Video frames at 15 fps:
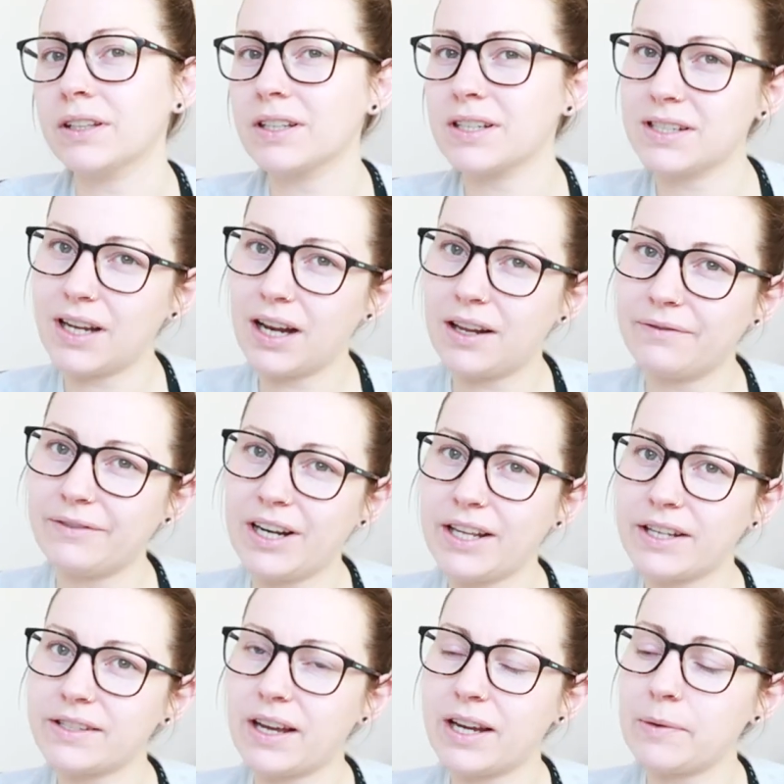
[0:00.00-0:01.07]
You can tell I'm
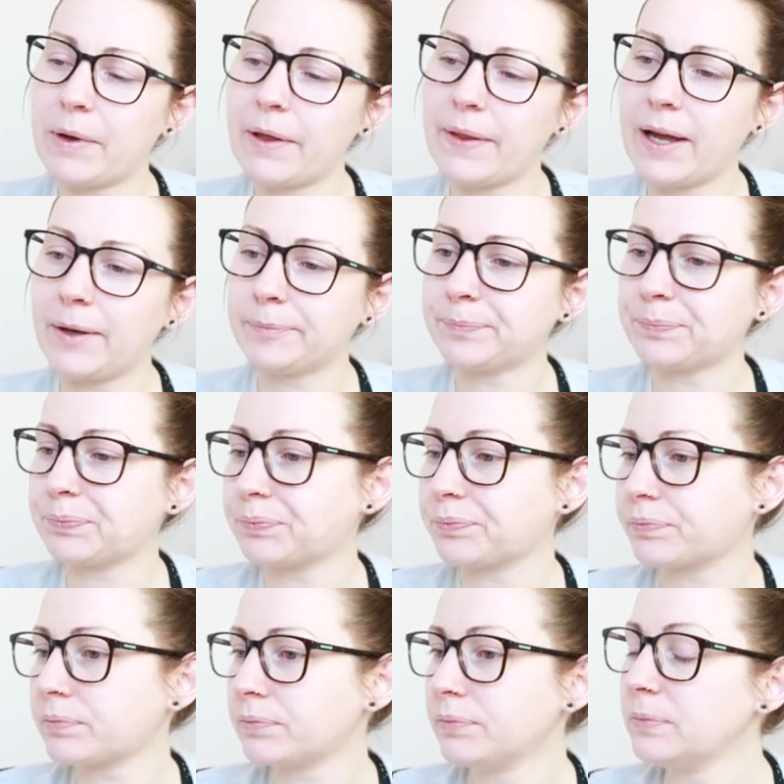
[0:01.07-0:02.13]
really excited about that.
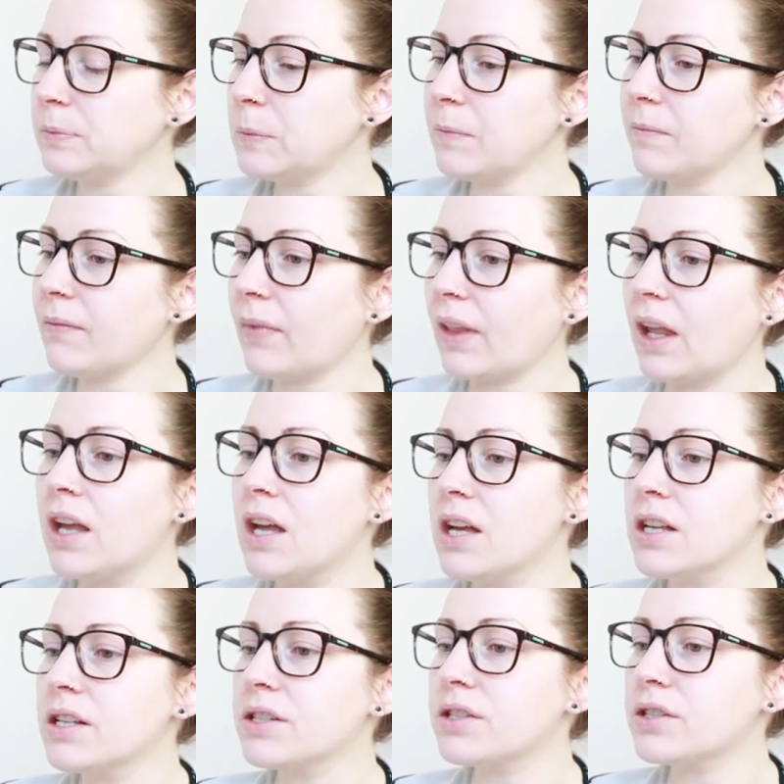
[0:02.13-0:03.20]

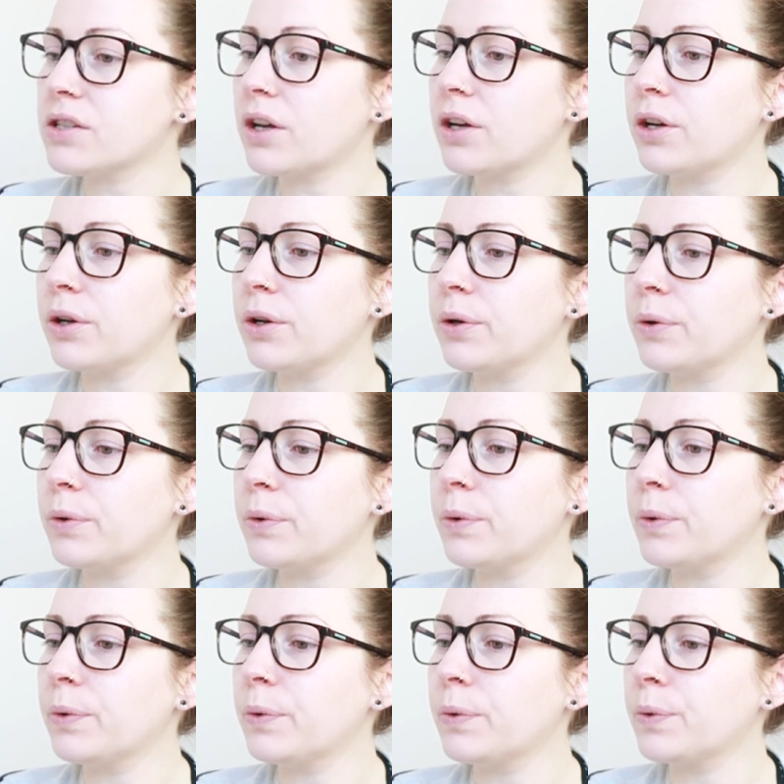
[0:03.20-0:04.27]

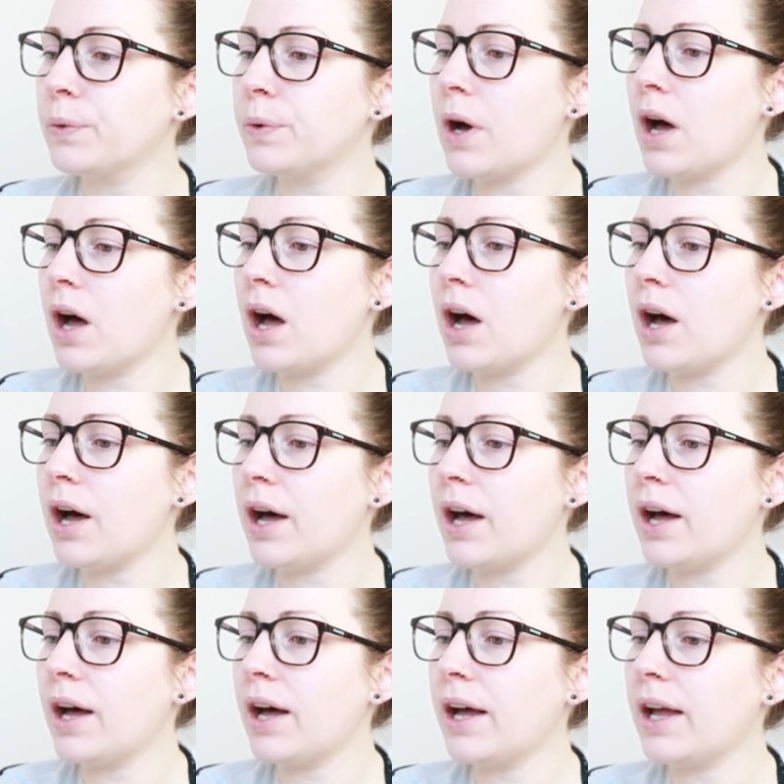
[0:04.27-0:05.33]
So
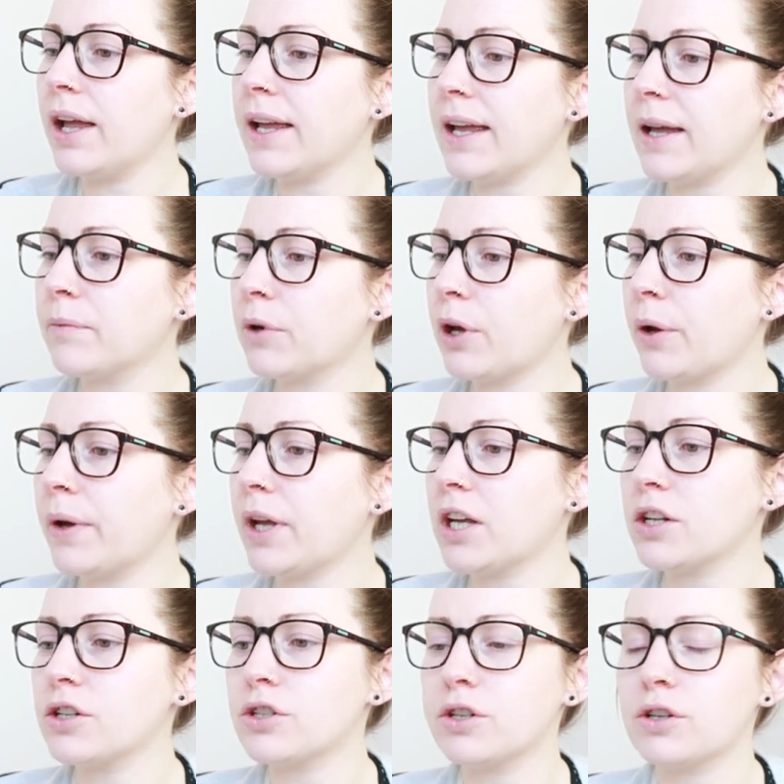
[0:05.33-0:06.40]
I am
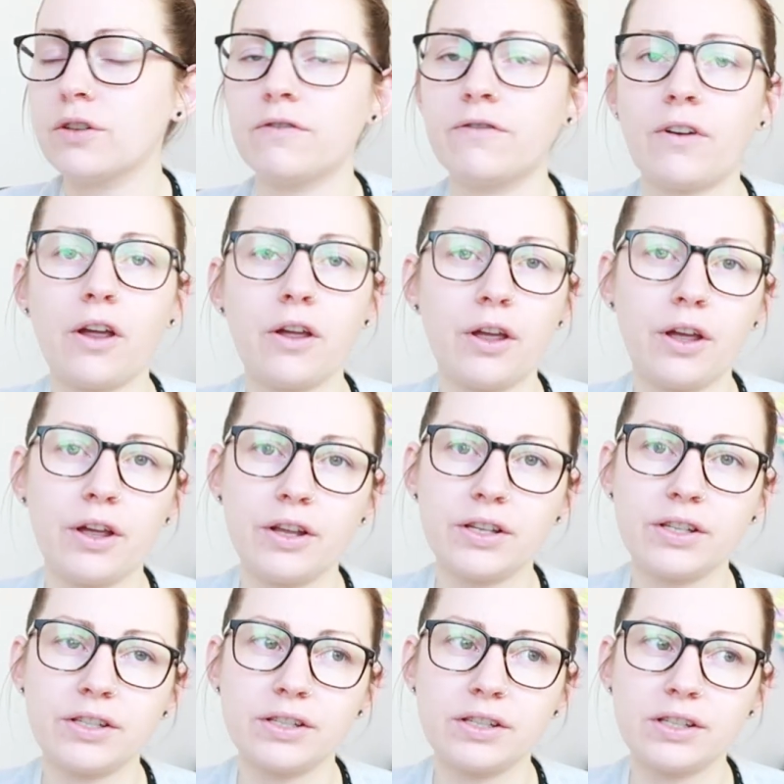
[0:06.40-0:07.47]
going to
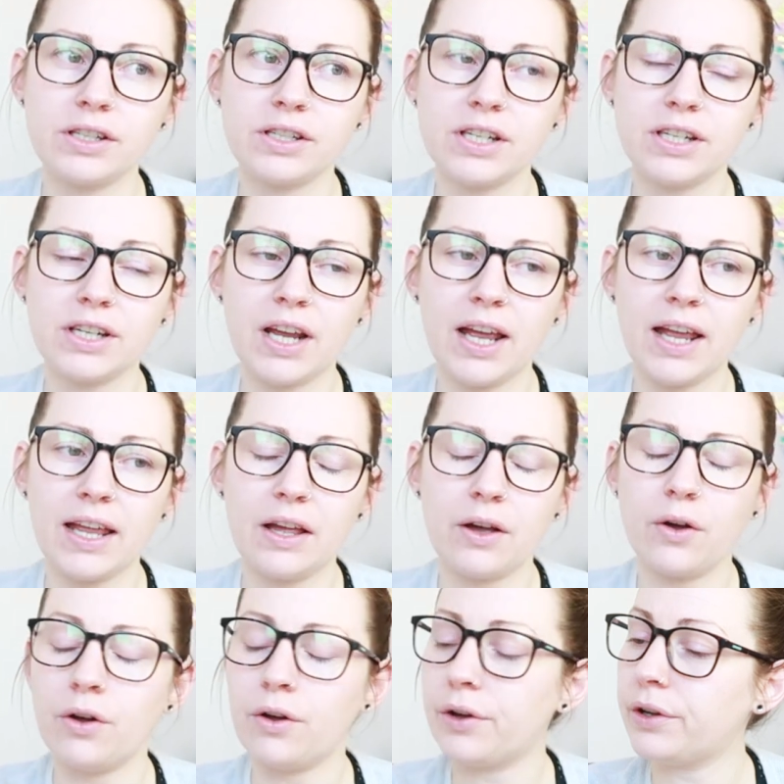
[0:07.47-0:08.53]
focus today
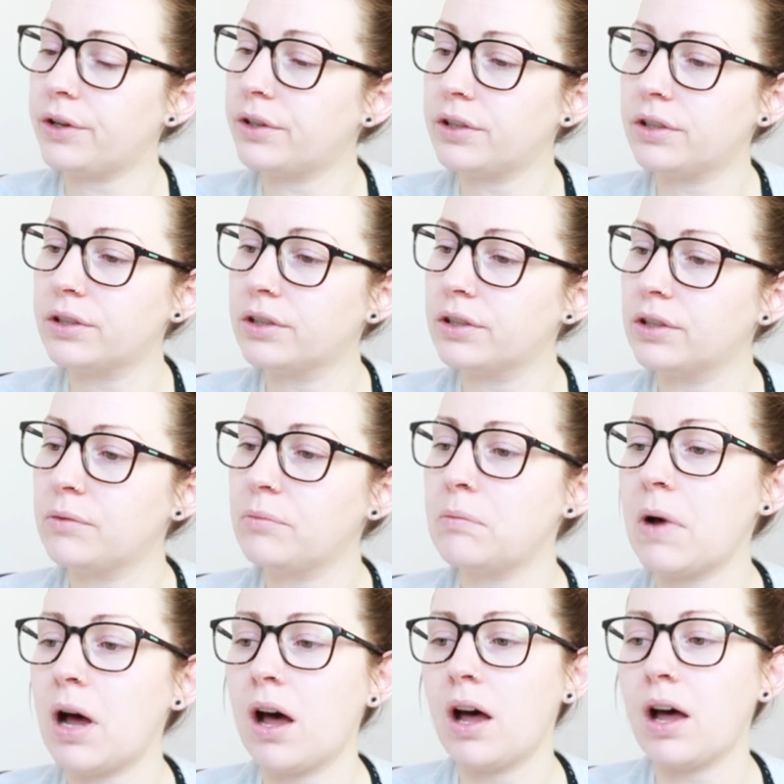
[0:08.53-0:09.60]
on
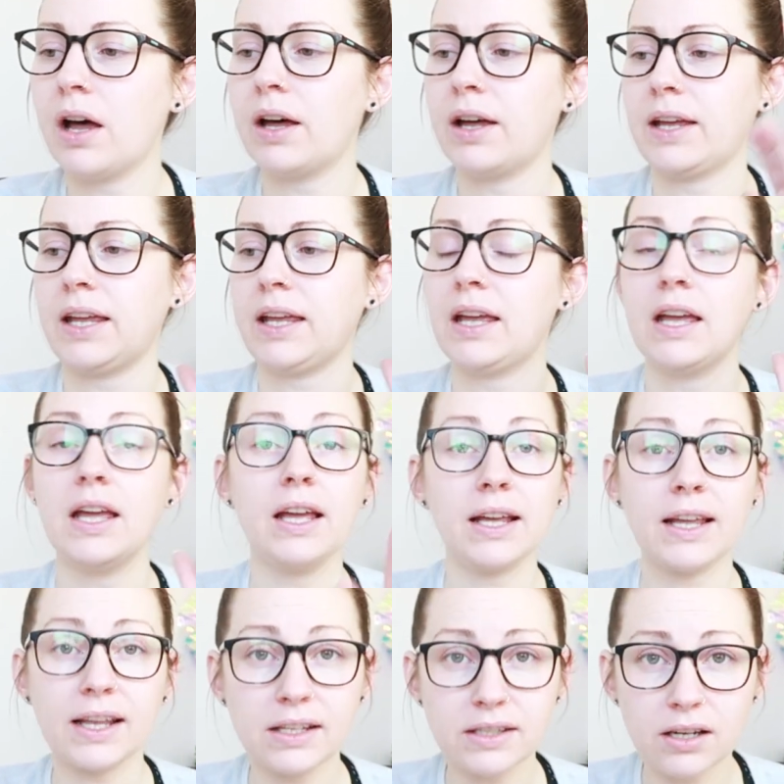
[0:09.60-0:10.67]
my
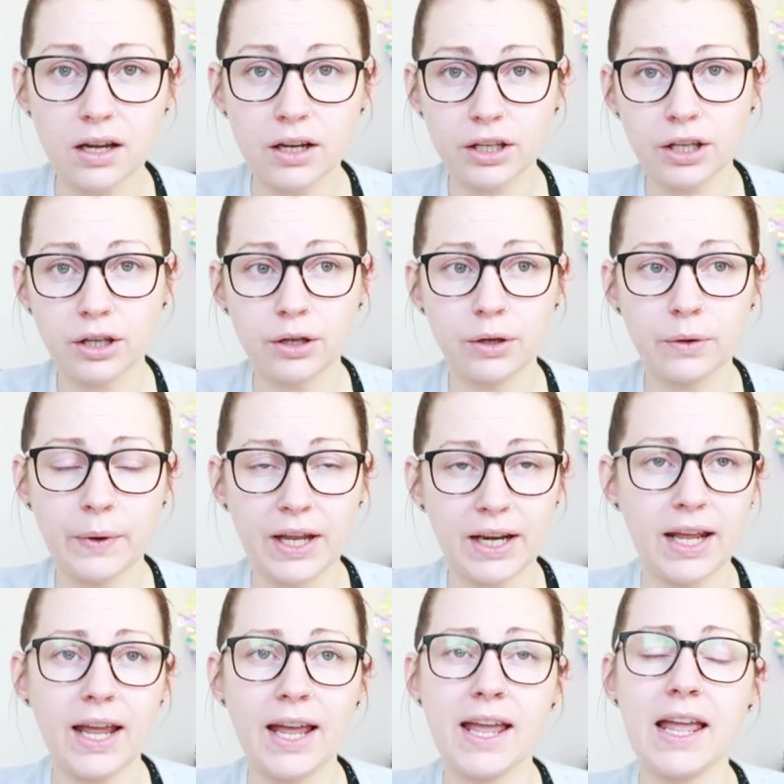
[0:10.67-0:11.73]
Kickstarter Q
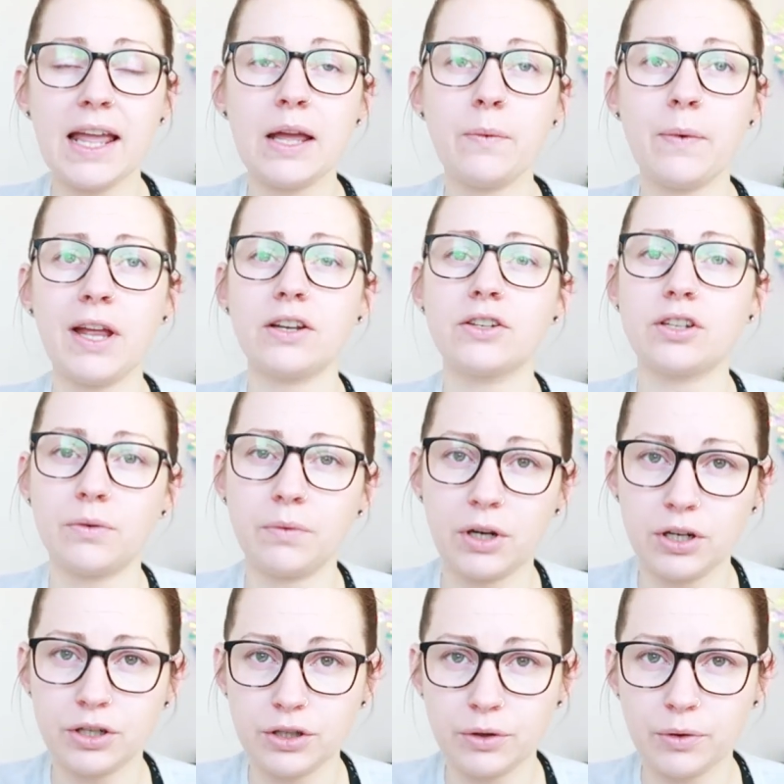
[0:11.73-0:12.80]
and A, which I'm
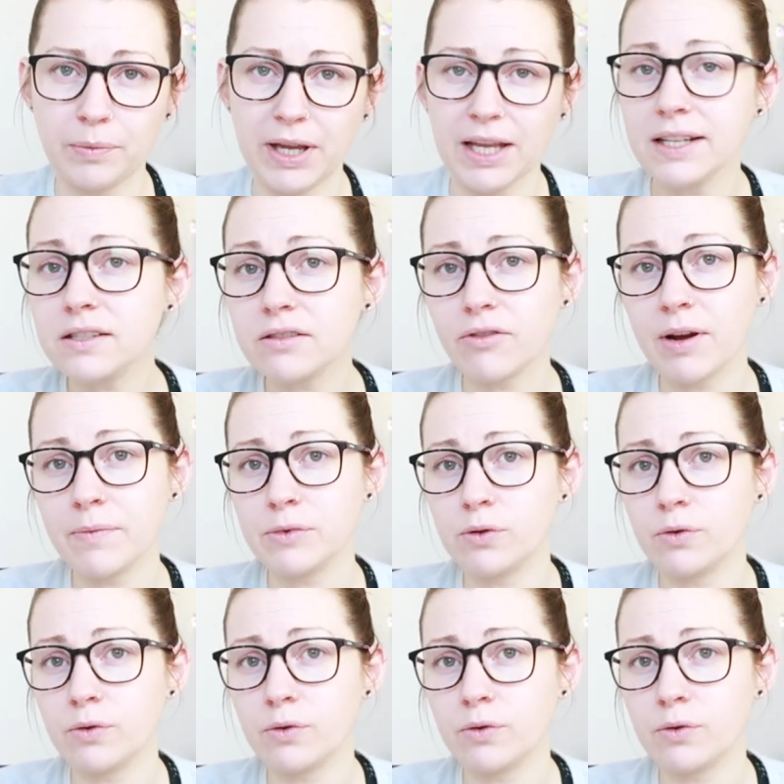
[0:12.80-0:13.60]
going to do on my Instagram